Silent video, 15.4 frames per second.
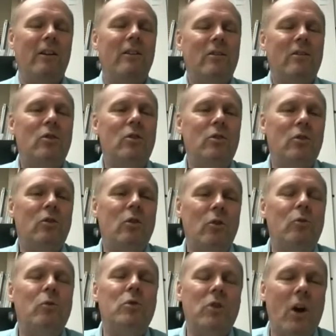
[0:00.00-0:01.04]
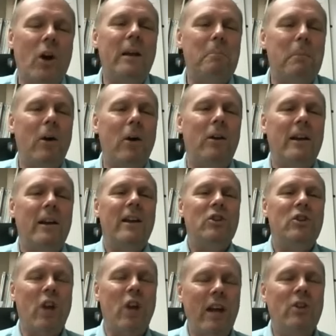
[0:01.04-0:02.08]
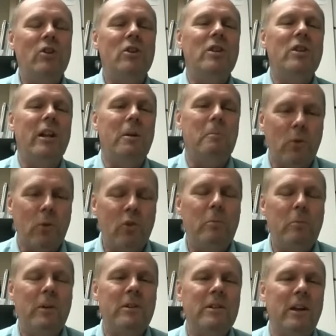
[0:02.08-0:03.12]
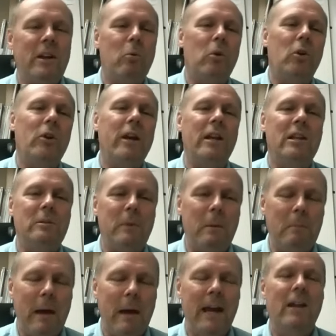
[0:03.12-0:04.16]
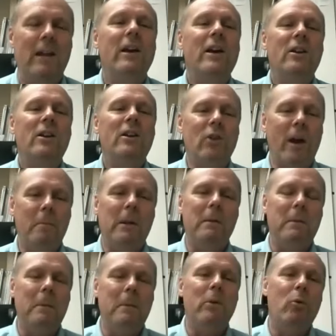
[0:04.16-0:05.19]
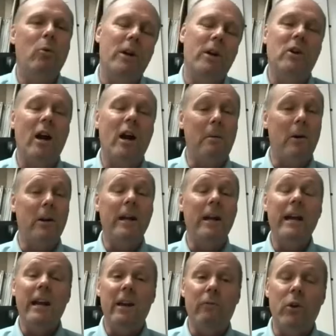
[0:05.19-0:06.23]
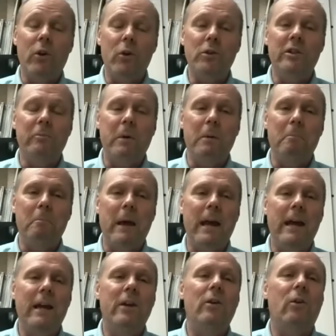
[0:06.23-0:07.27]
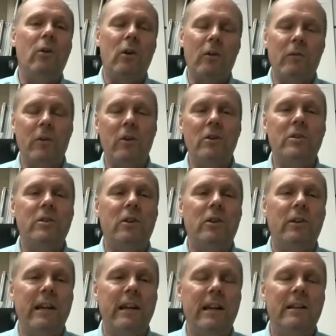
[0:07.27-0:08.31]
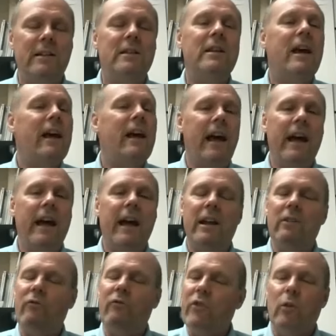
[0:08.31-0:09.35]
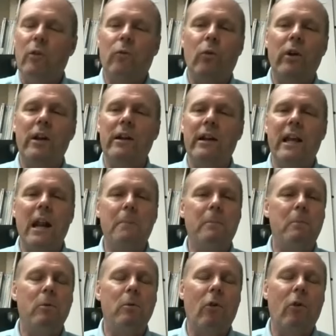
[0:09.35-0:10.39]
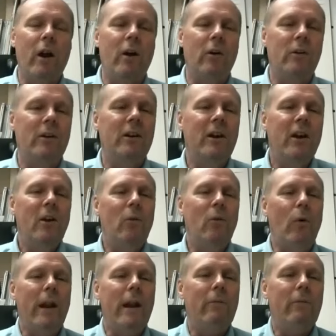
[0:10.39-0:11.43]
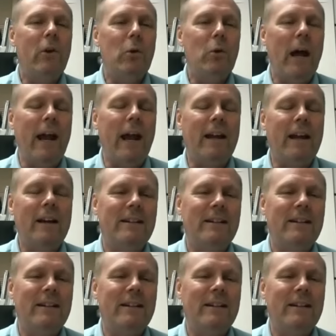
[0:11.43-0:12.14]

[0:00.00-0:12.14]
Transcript: Susan Kroon was talking about changes and improvements that were looking to be made. So Emily, maybe you want to talk about if those have been made or if there are still needs, and feel free to get up and move around whenever you like.